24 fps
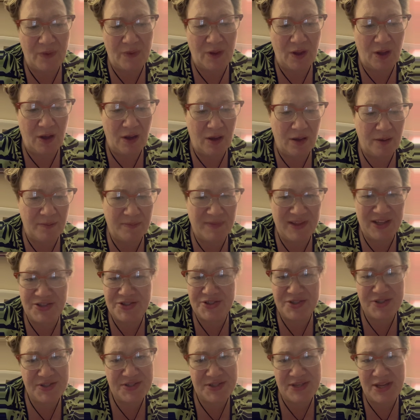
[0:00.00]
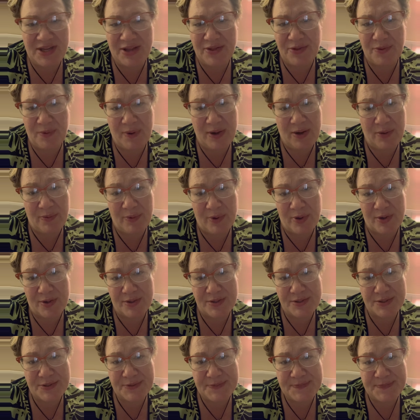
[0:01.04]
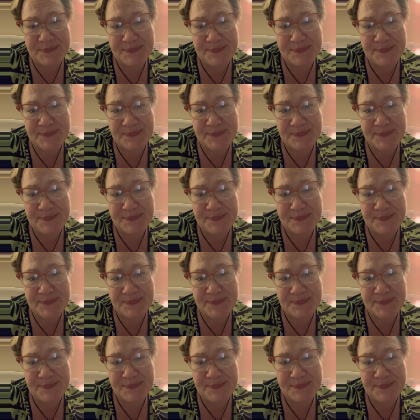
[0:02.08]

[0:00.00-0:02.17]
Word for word: Um, that's just not the way it works.